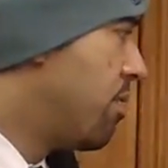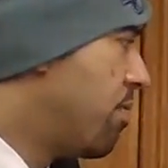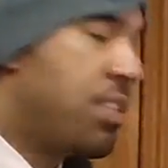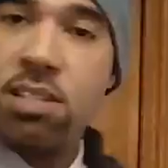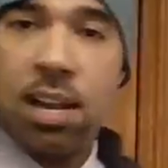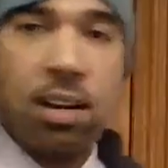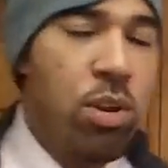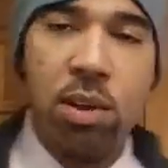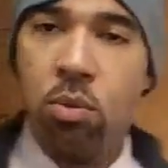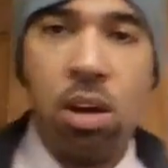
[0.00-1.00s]
does not
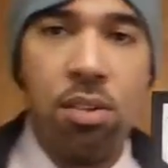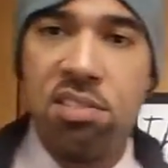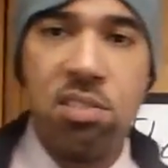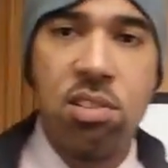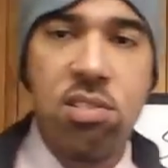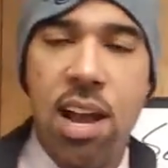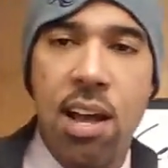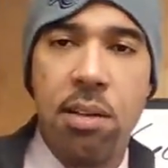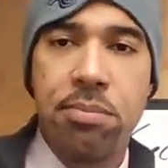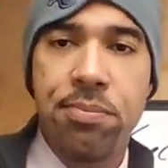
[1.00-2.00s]
create wealth, it's just a
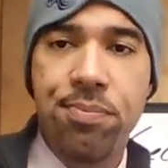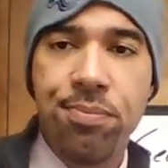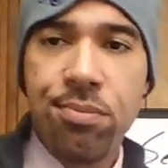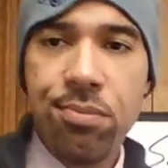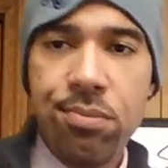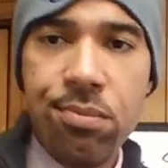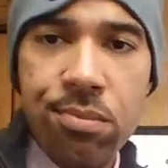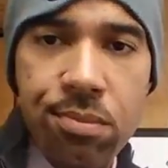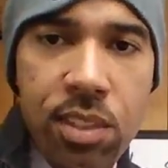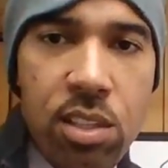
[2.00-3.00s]
job
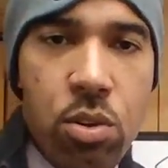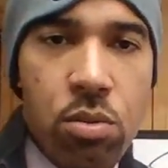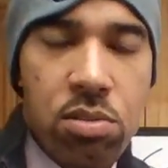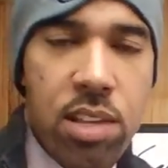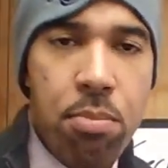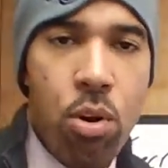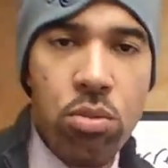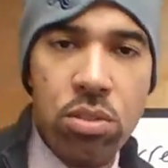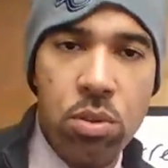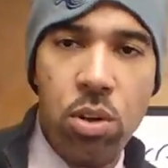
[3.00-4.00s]
you're gonna stay
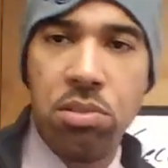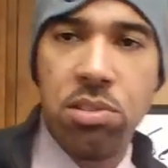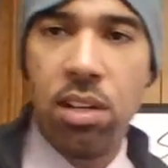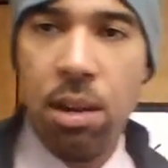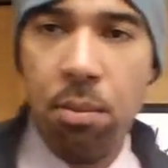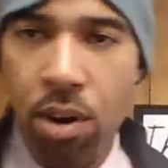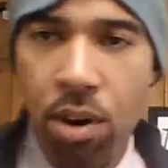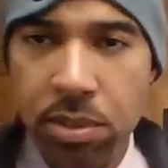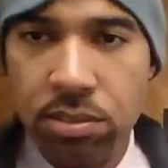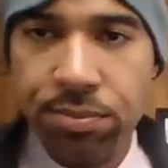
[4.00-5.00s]
broke doing wholesaling. I
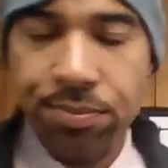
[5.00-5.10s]
promise you.